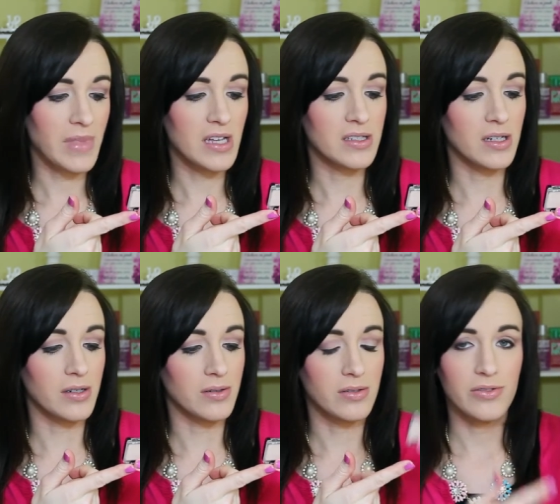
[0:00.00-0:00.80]

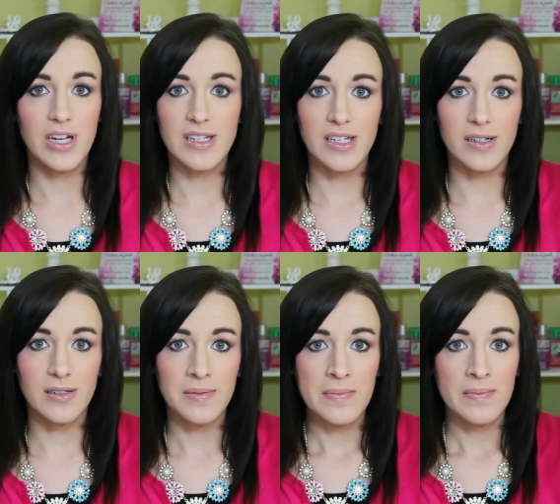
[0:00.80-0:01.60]
so great
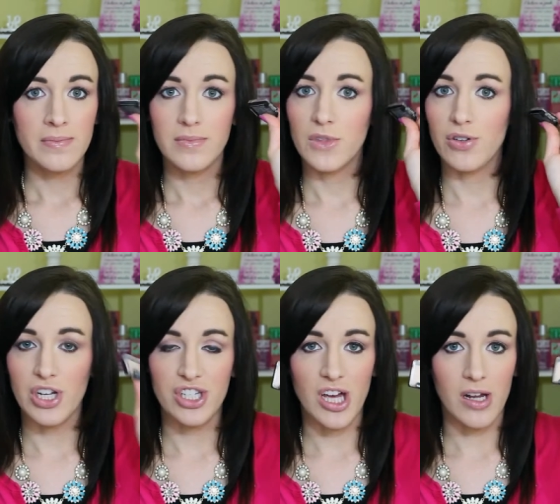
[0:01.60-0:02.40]
deal,
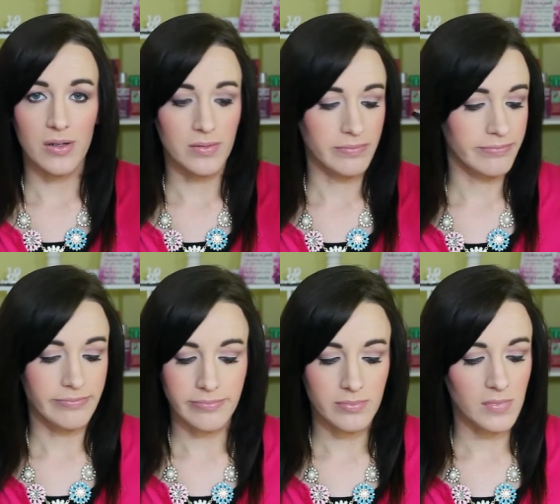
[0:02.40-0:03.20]
great shadow,
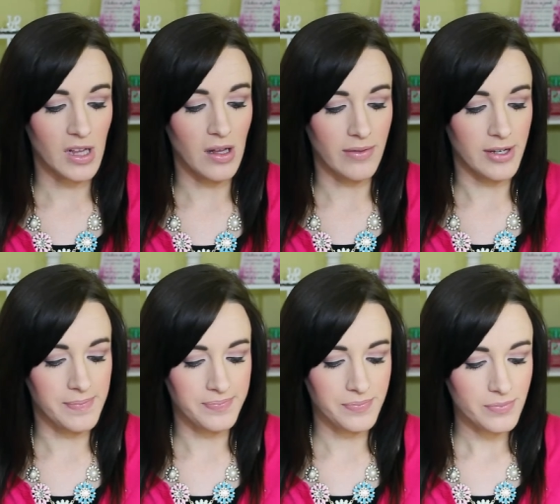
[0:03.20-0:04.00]
love it.